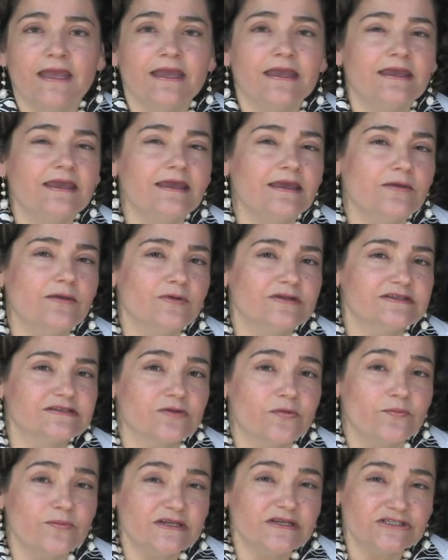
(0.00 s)
He was
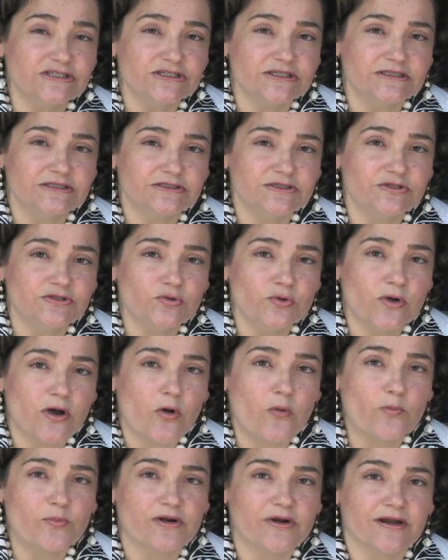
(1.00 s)
commissioned to do an
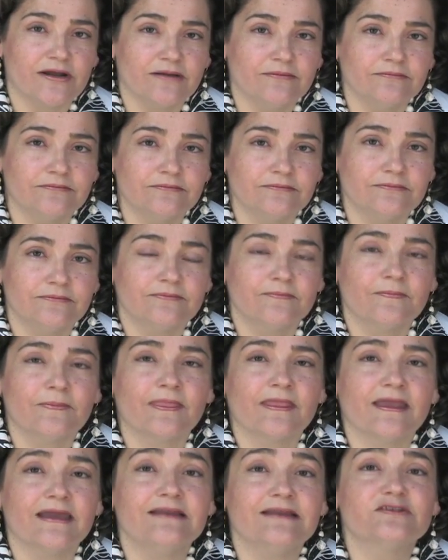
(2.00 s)
opera
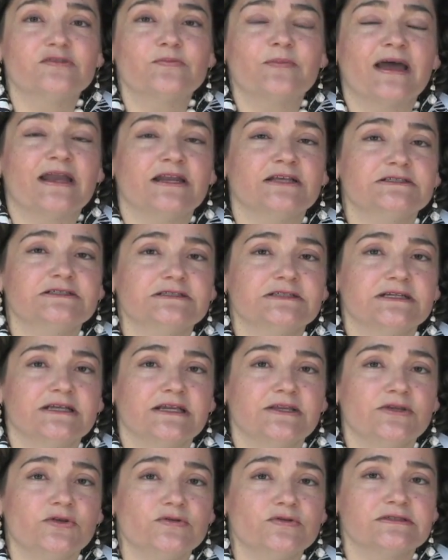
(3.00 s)
in Spanish
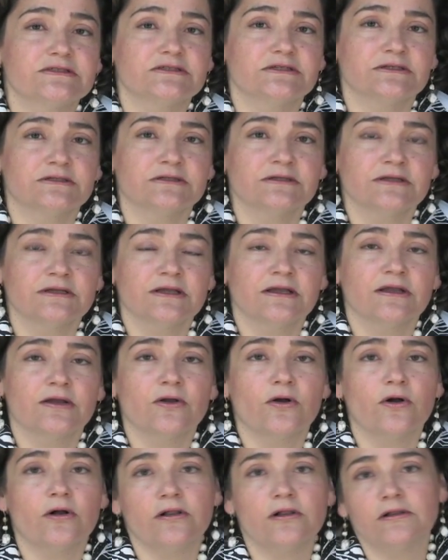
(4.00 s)
in Houston
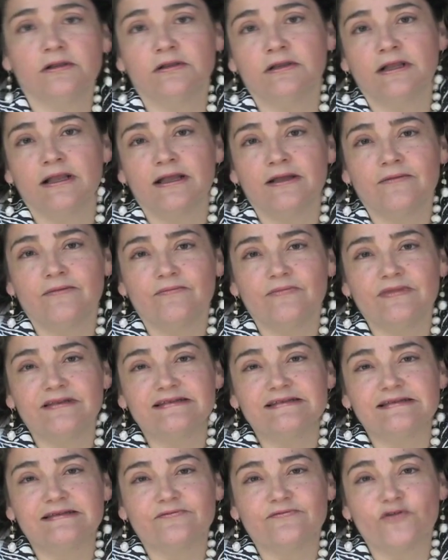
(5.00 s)
called
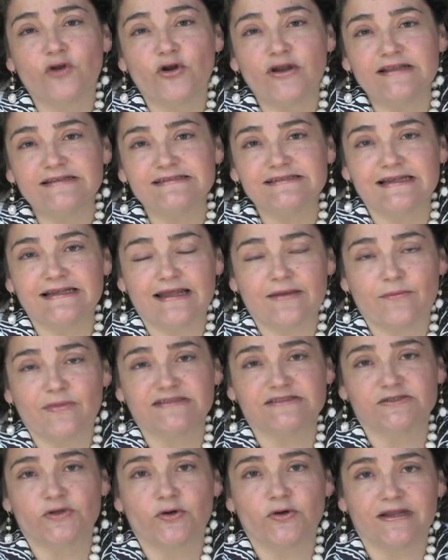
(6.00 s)
Florencia en la
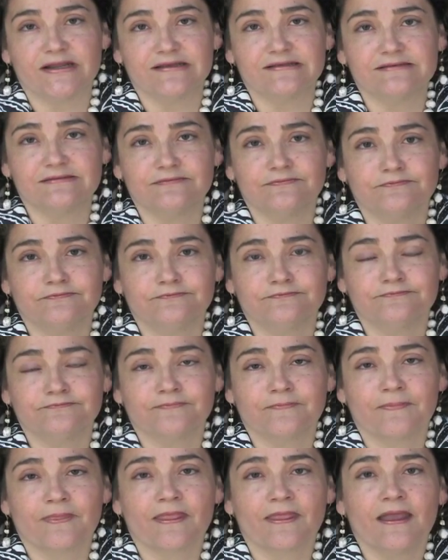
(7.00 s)
Amazonas,
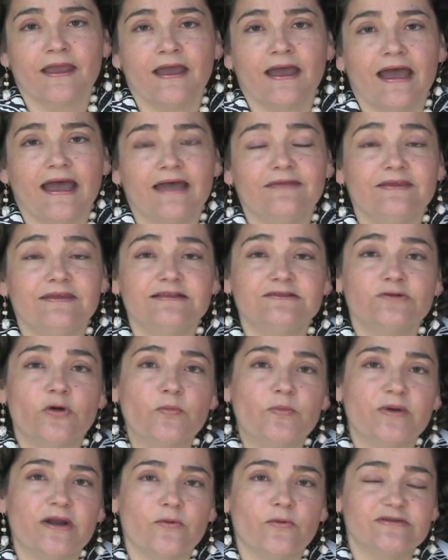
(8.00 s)
and this
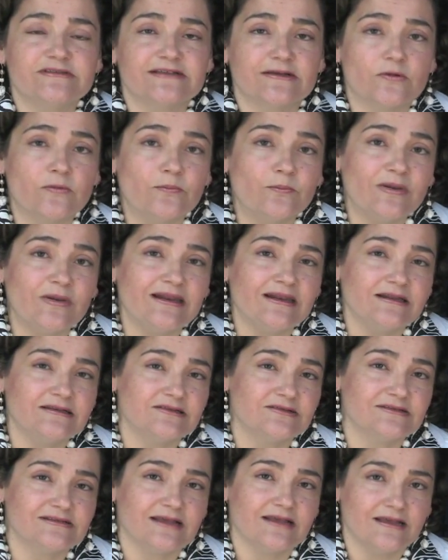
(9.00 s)
opera was a complete
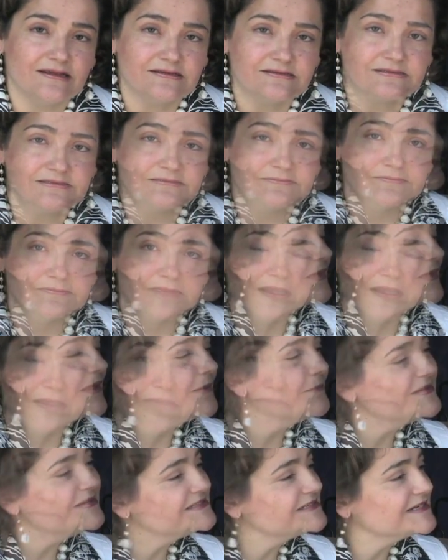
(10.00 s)
success.
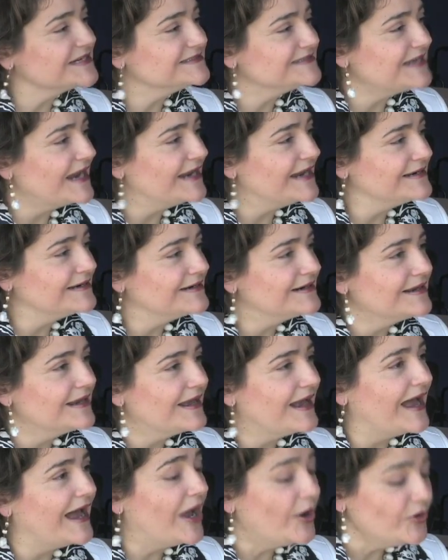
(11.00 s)
Mr. Catan,
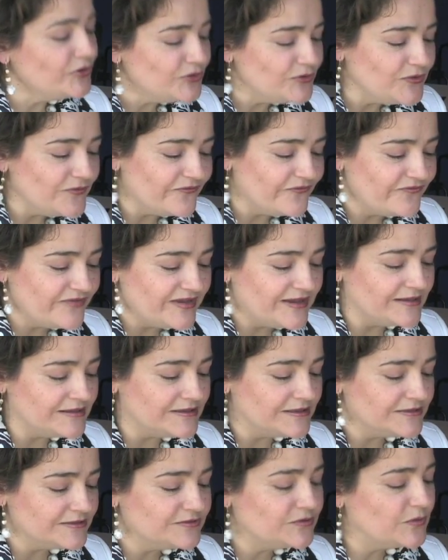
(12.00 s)
how do you
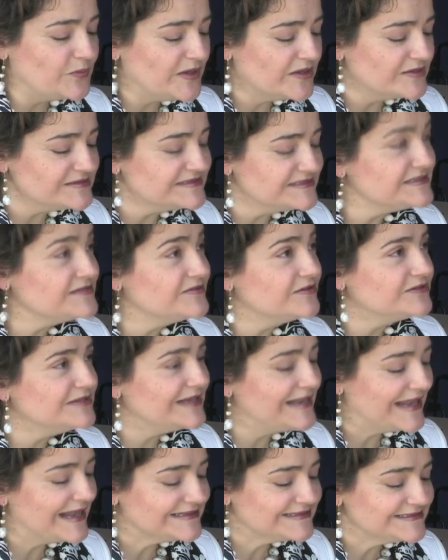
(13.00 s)
feel to be considered the
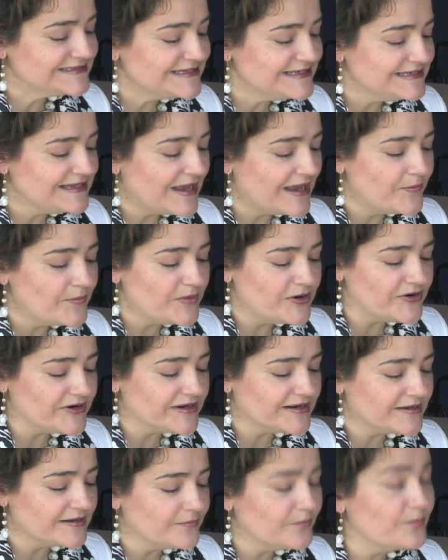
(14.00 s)
Latin
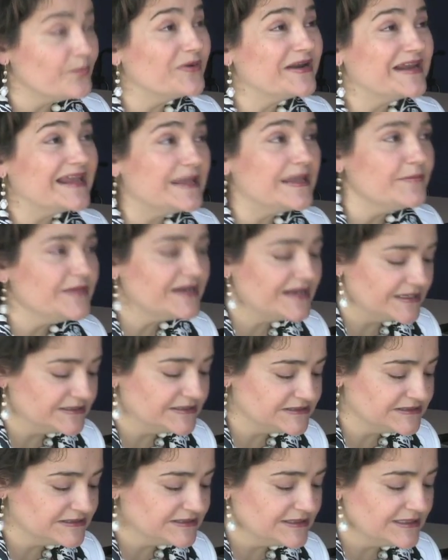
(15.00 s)
American
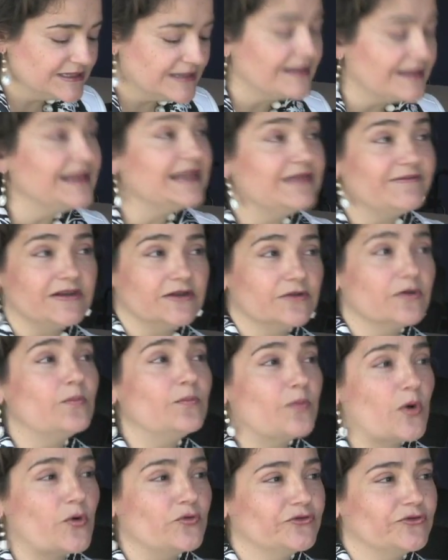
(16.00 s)
preeminent living
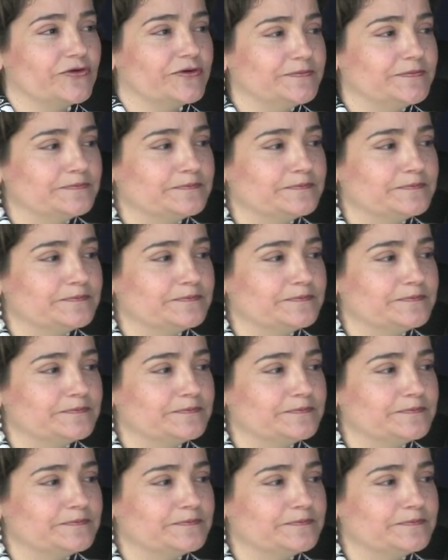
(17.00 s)
composer?